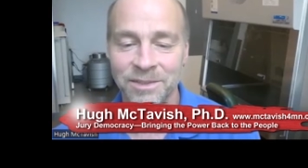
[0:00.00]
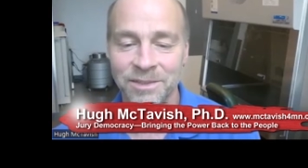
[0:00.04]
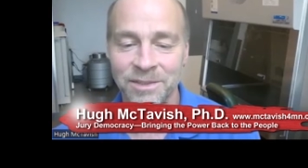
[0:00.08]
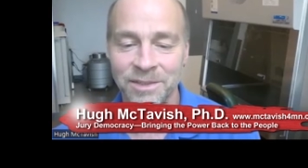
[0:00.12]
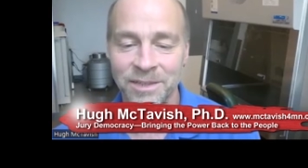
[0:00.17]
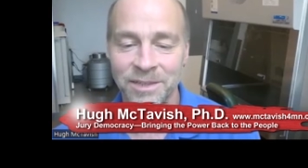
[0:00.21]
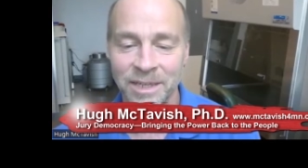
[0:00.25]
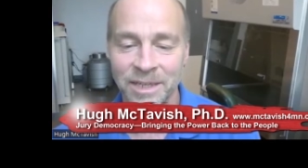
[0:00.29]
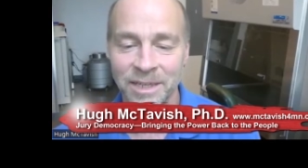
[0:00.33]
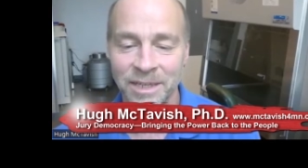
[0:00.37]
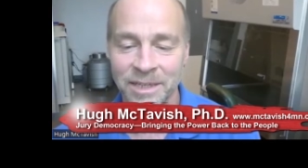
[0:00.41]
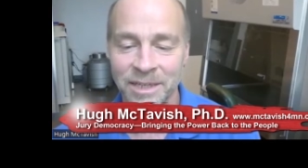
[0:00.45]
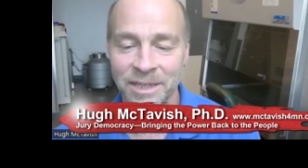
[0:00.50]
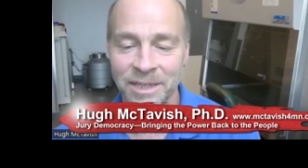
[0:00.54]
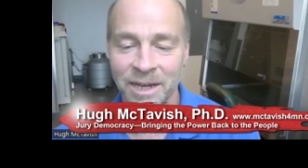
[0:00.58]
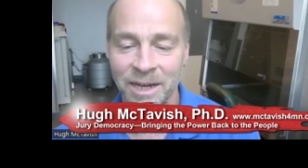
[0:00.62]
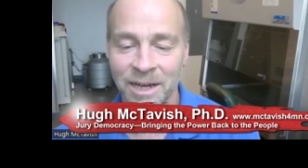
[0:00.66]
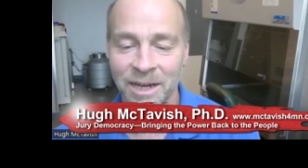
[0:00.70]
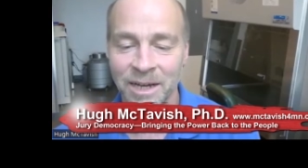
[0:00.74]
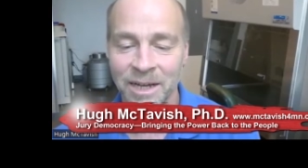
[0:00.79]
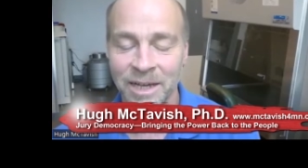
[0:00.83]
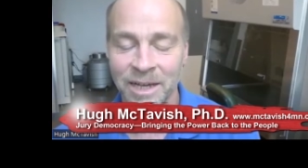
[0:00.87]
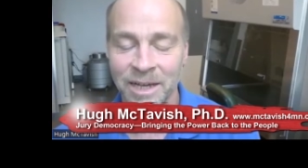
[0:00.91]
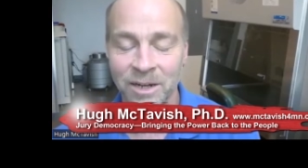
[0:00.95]
the
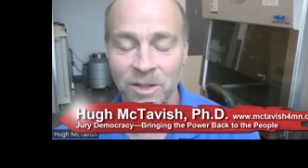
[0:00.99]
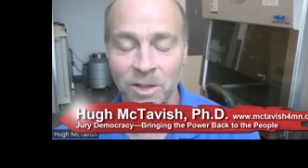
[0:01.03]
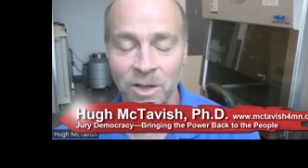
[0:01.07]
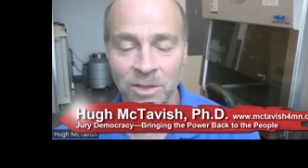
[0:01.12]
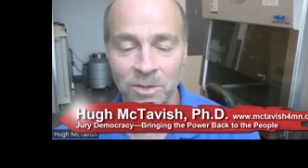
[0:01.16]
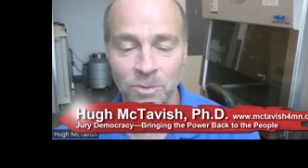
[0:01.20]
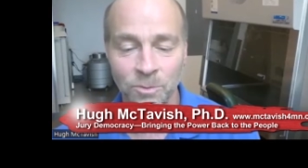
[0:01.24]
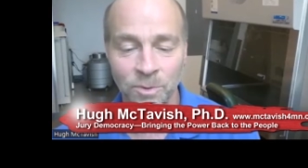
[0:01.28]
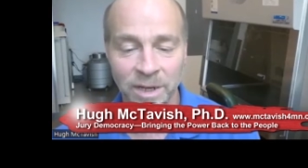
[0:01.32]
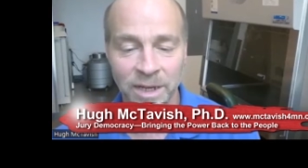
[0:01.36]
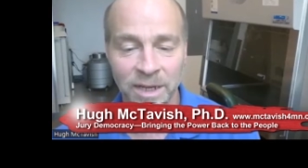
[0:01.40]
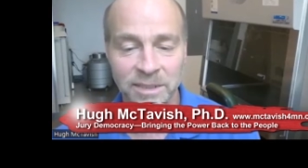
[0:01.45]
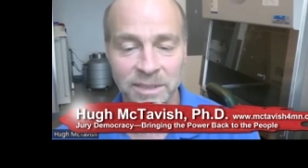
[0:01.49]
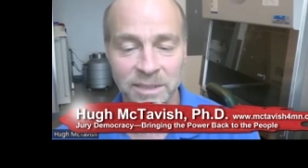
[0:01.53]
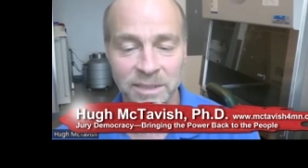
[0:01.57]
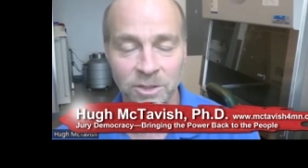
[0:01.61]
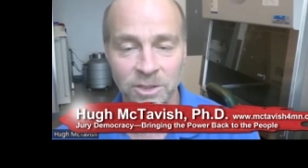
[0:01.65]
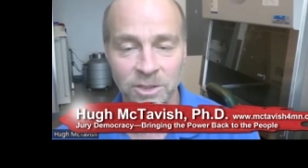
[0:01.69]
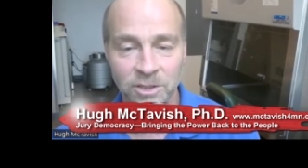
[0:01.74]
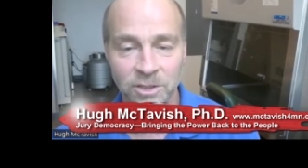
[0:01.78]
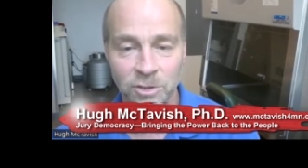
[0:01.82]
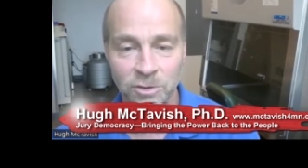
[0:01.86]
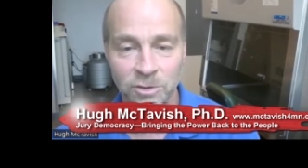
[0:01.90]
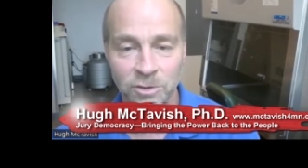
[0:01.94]
uh, and along the way I
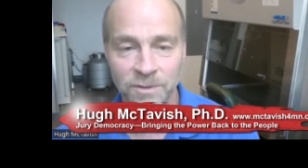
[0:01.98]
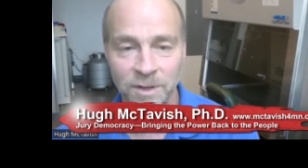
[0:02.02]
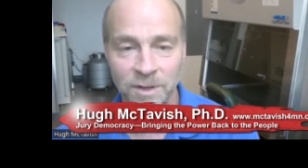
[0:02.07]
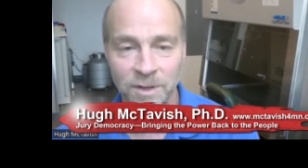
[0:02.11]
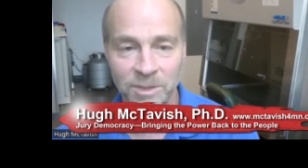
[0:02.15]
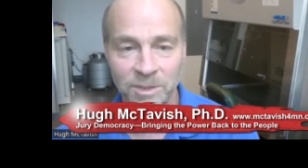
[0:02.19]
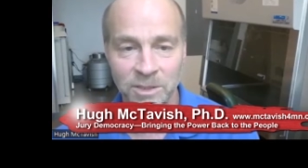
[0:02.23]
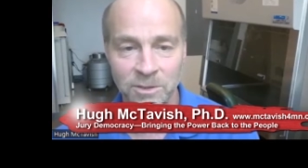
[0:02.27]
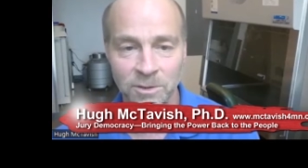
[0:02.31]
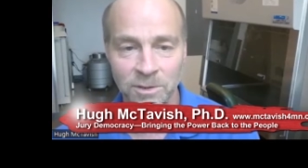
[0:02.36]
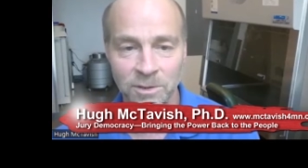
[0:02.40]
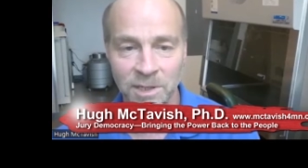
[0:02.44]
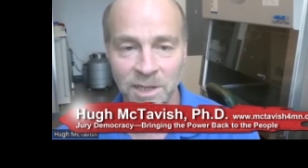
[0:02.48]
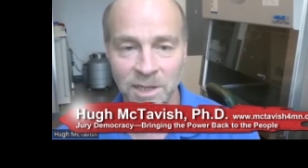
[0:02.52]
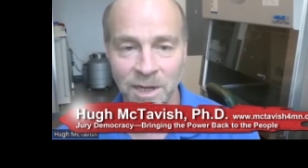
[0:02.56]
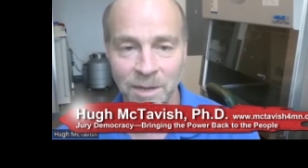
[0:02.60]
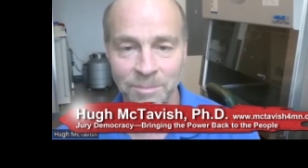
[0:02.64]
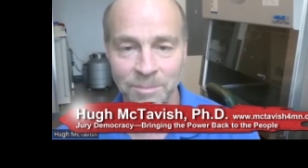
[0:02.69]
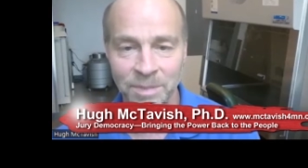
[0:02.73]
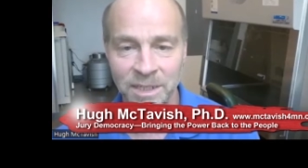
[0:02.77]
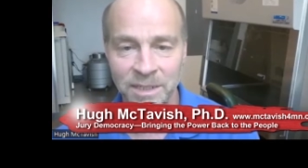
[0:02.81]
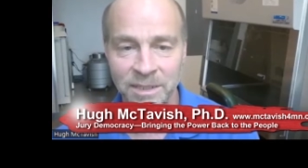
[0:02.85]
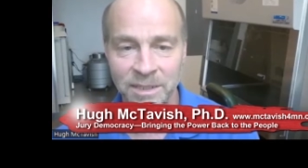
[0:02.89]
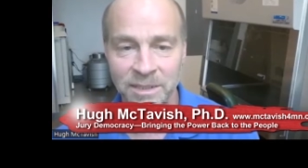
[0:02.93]
started two pharmaceutical
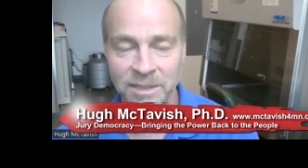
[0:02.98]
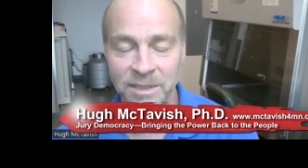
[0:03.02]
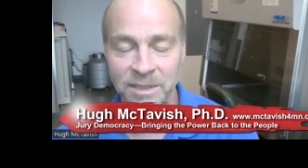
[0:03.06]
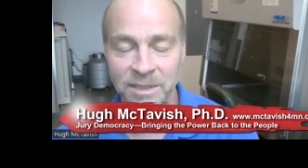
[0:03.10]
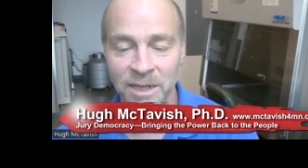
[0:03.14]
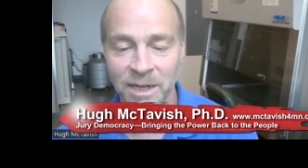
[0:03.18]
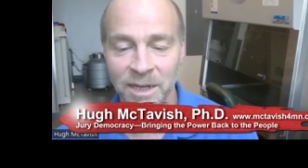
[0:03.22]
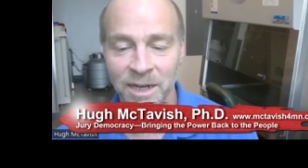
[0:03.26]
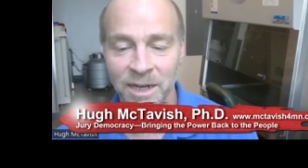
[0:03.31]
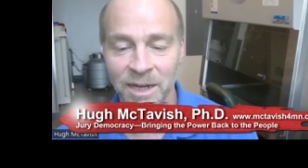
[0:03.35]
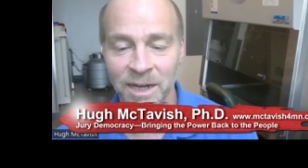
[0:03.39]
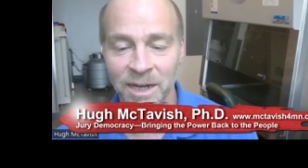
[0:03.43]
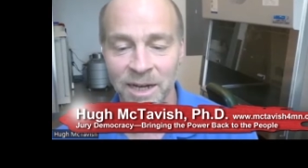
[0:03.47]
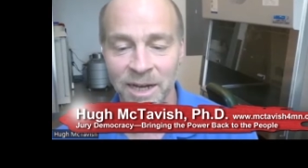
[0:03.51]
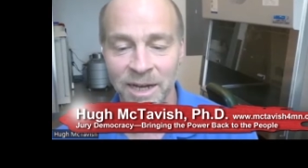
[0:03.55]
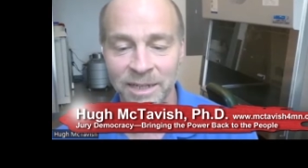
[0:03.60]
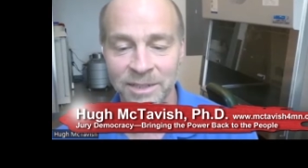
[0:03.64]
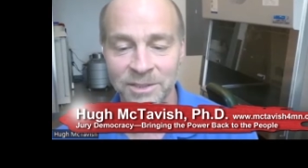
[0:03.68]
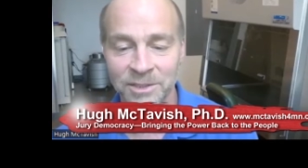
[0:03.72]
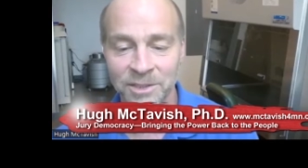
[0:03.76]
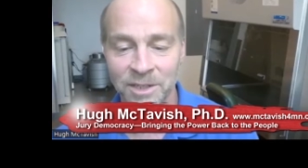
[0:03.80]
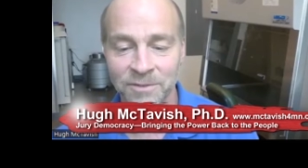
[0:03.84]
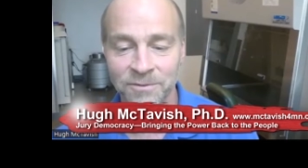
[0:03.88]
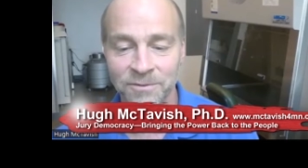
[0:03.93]
companies, uh,
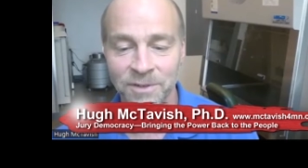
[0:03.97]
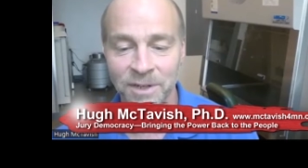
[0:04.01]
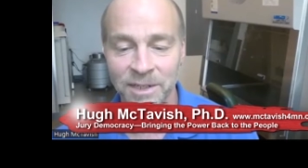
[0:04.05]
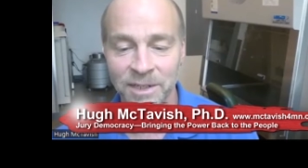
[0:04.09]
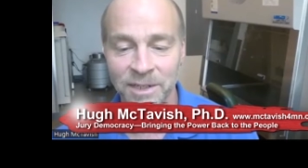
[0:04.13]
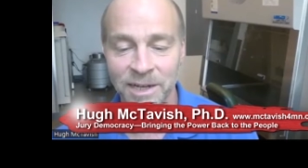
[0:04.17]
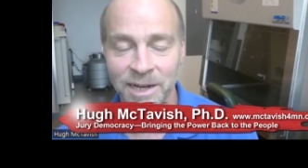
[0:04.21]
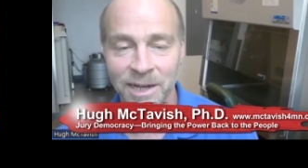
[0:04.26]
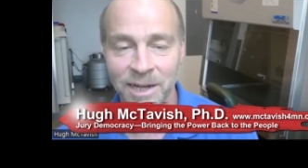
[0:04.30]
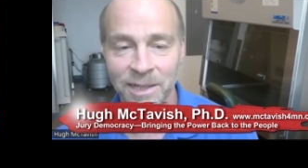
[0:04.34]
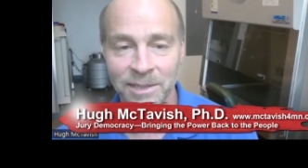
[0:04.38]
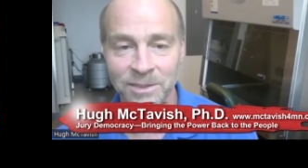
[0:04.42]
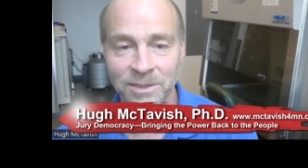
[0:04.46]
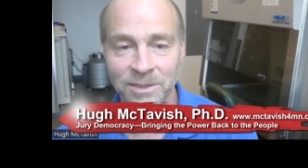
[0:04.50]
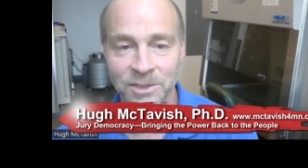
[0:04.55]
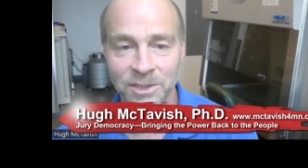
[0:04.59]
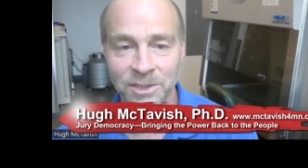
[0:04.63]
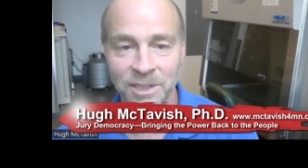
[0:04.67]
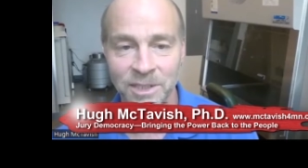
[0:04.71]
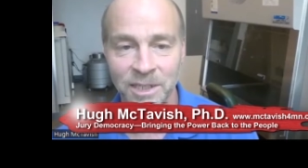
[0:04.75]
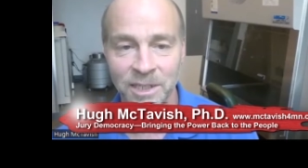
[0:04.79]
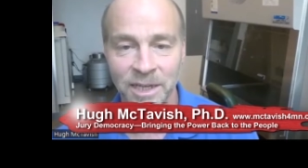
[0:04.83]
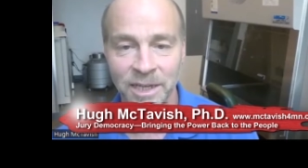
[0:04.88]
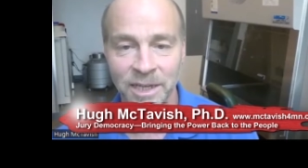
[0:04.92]
IGF Oncology